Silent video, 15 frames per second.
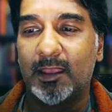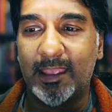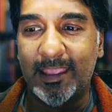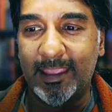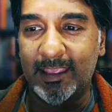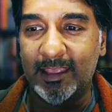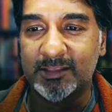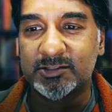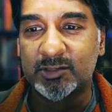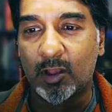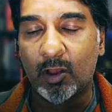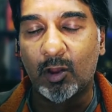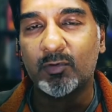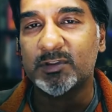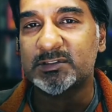it's
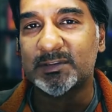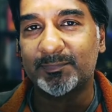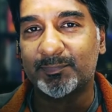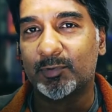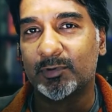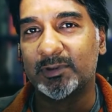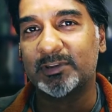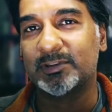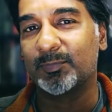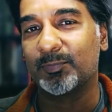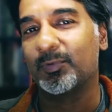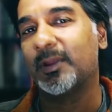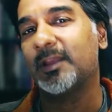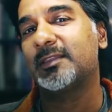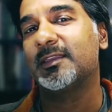always important to
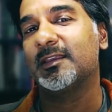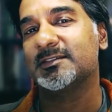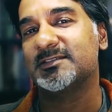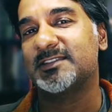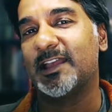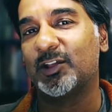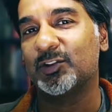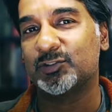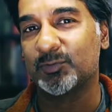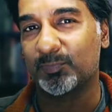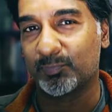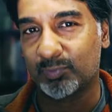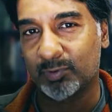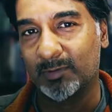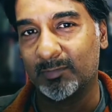break things down to
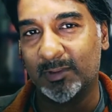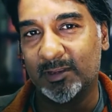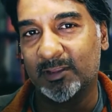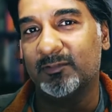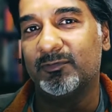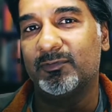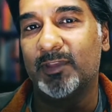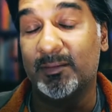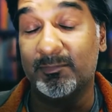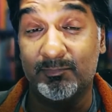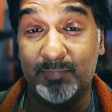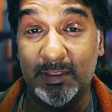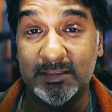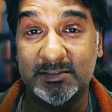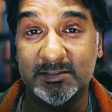primitive and
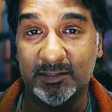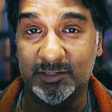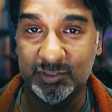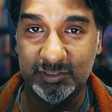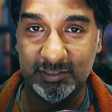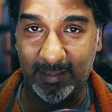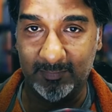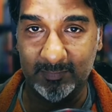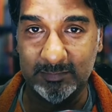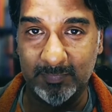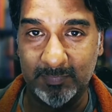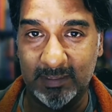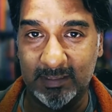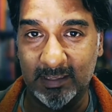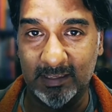basic shapes
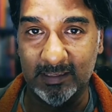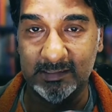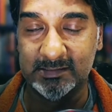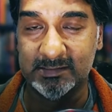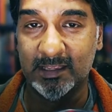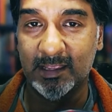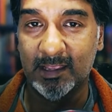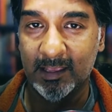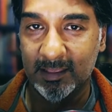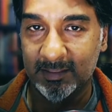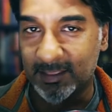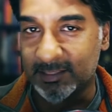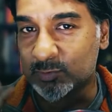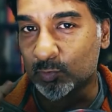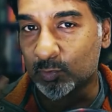because
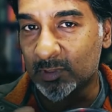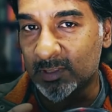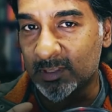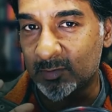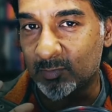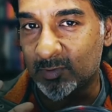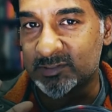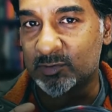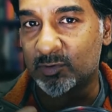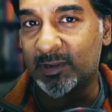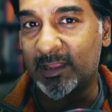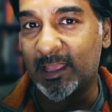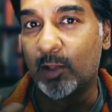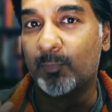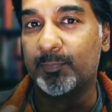that's really what's going to
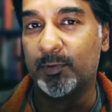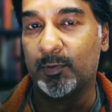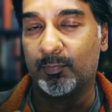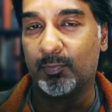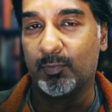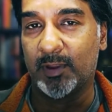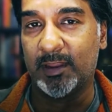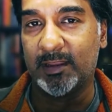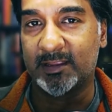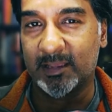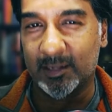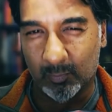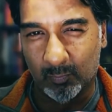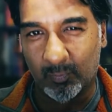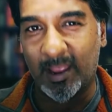help your brain kind
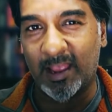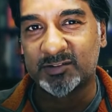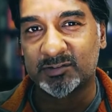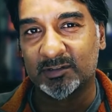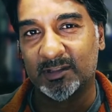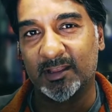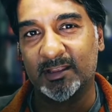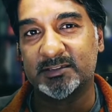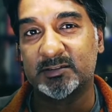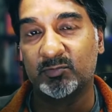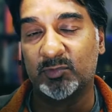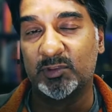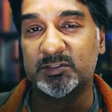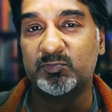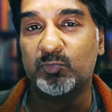of rationalize some of
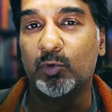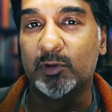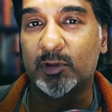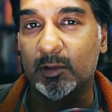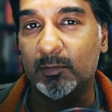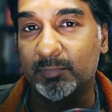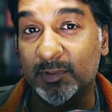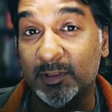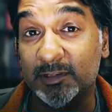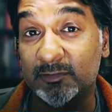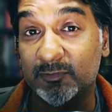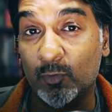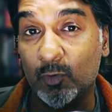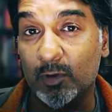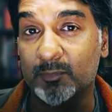these more complex
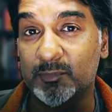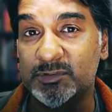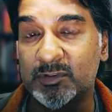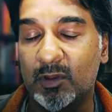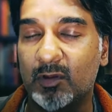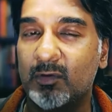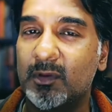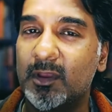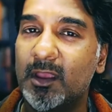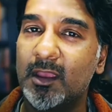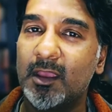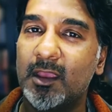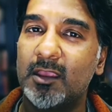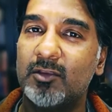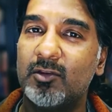forms. So
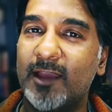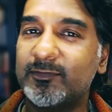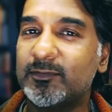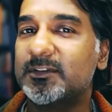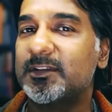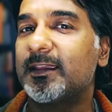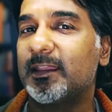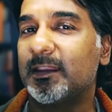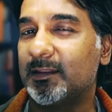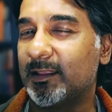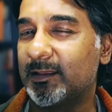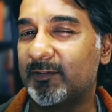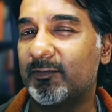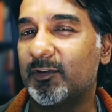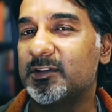you have to take it in like
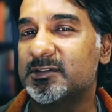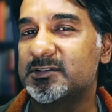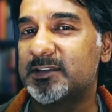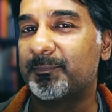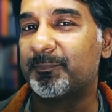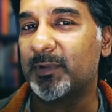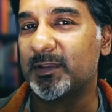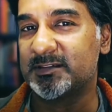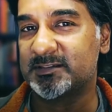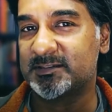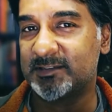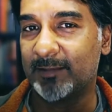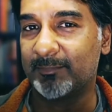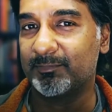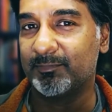a very
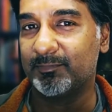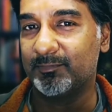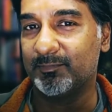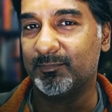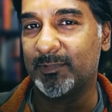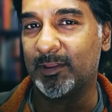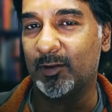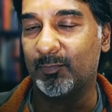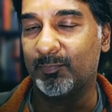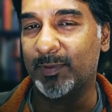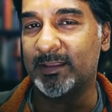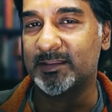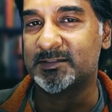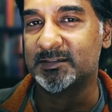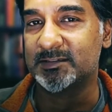step-by-step, you know,
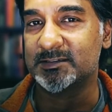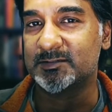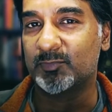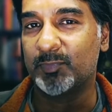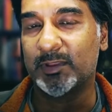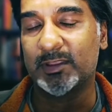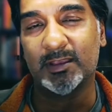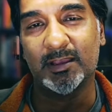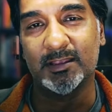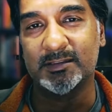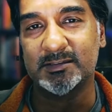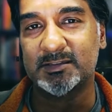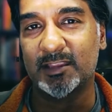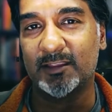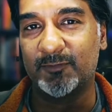basis
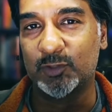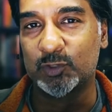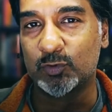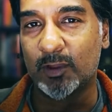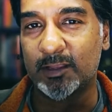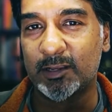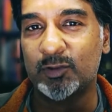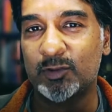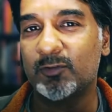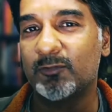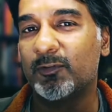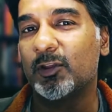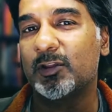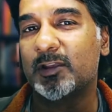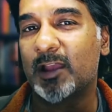because if you try to do
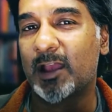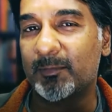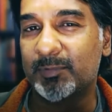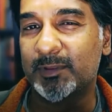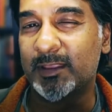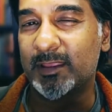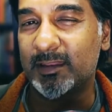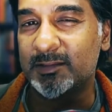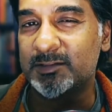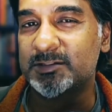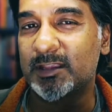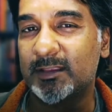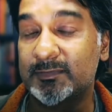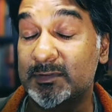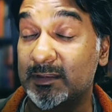very complicated
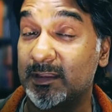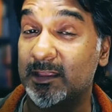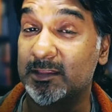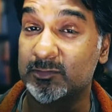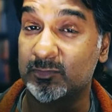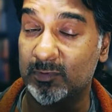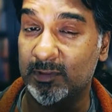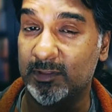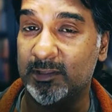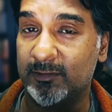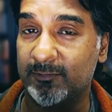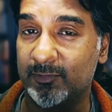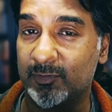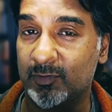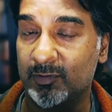shapes, then it gets really
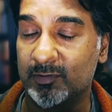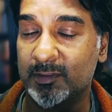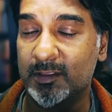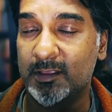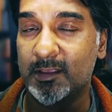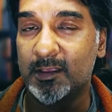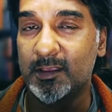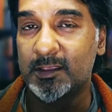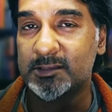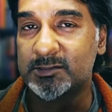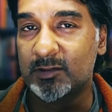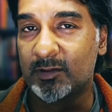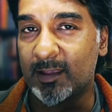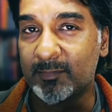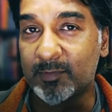difficult.
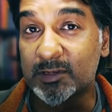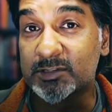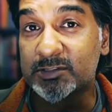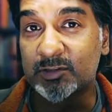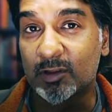So I'm going to start